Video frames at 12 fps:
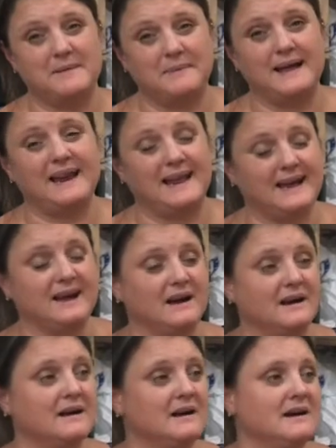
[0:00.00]
black
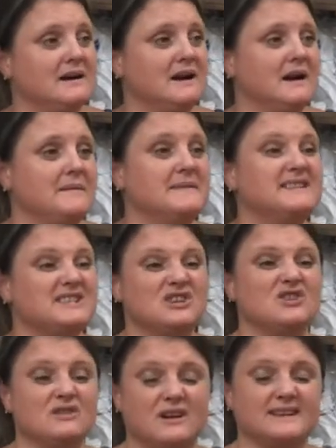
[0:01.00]
lacquer. This
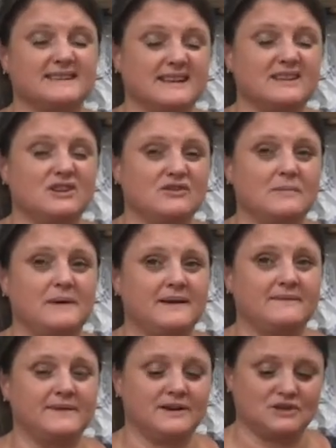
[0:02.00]
is, like I say, the
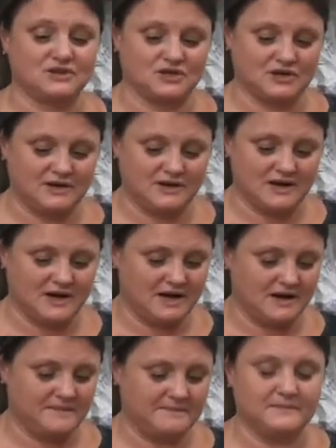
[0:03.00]
European version,
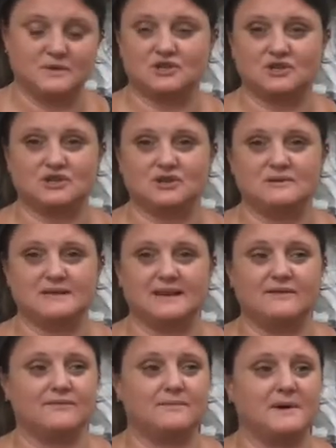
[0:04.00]
which is
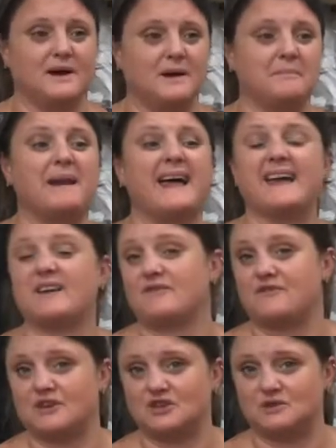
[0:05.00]
using black
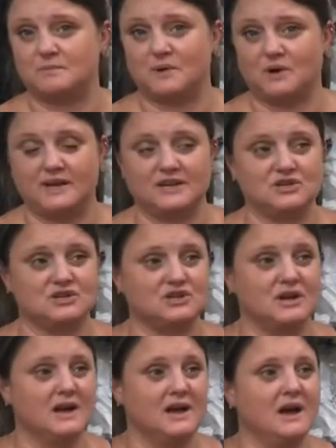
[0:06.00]
French polish.
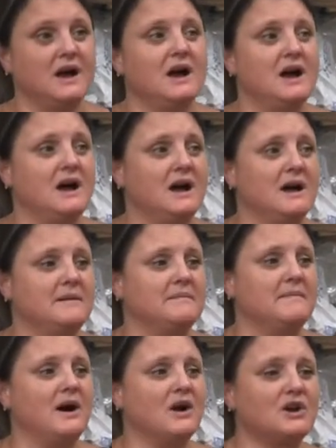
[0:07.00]

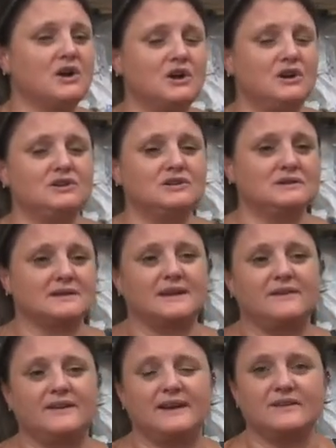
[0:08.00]
I could
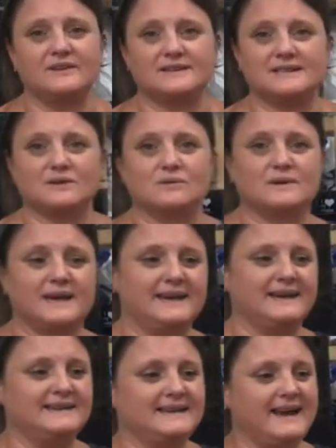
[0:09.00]
give it a nice little
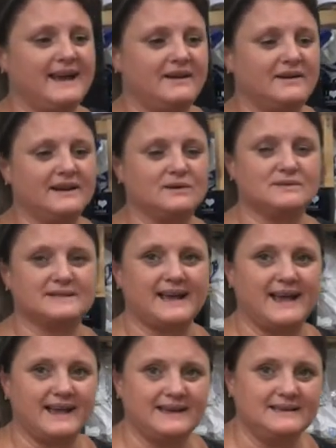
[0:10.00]
key down, a little
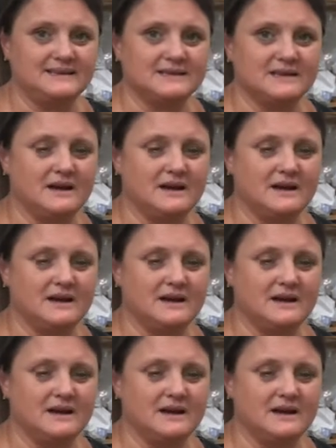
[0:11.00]
sand